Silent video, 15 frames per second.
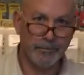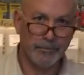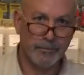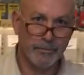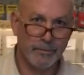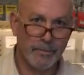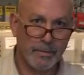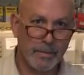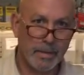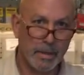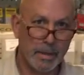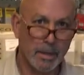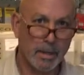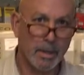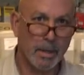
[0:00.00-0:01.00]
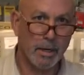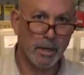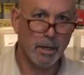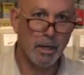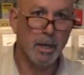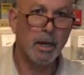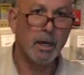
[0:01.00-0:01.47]
coming into the
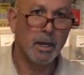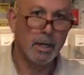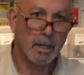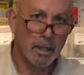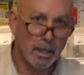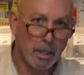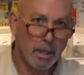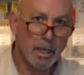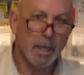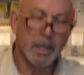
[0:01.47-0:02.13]
counter and ordering,